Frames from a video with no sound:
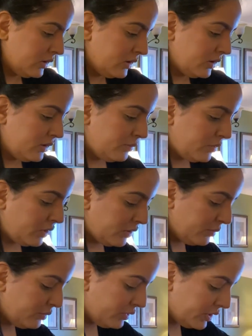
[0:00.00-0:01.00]
come on
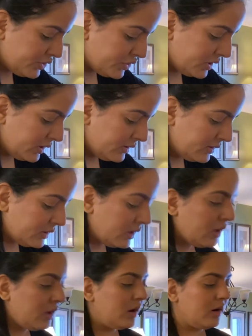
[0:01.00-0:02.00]
brushes.
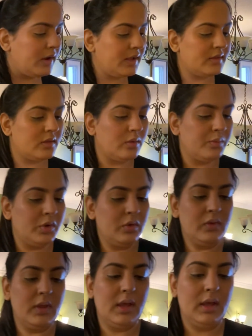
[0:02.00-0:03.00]
All right, so I'm
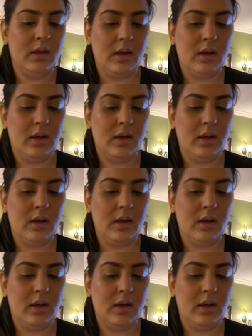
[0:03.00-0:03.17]
using